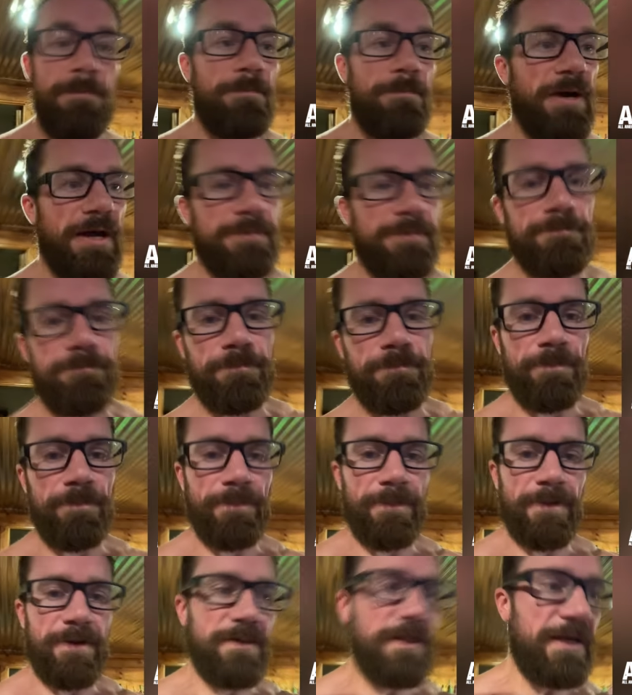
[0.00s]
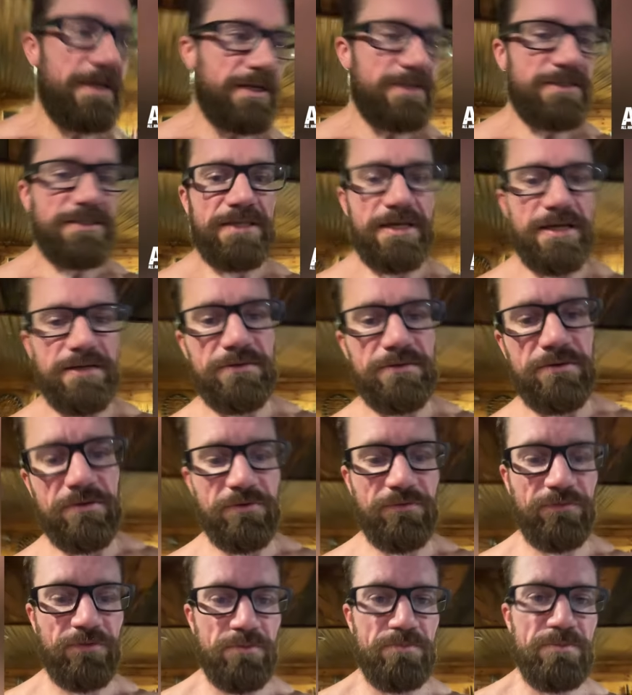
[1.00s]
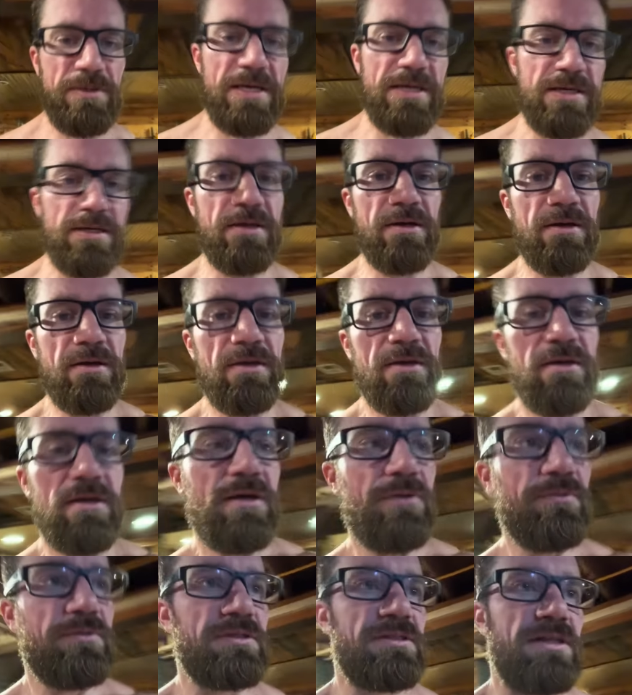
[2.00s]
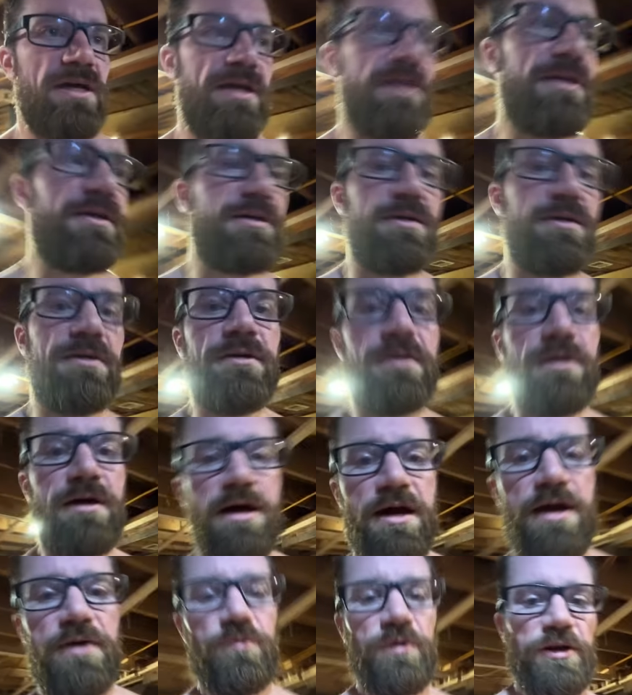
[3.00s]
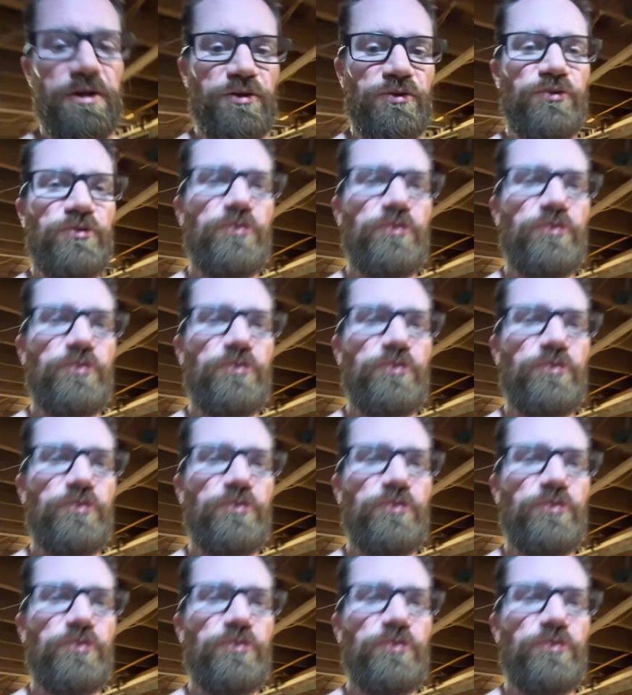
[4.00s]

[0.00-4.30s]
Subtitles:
But like I said, for me, it was like I wanted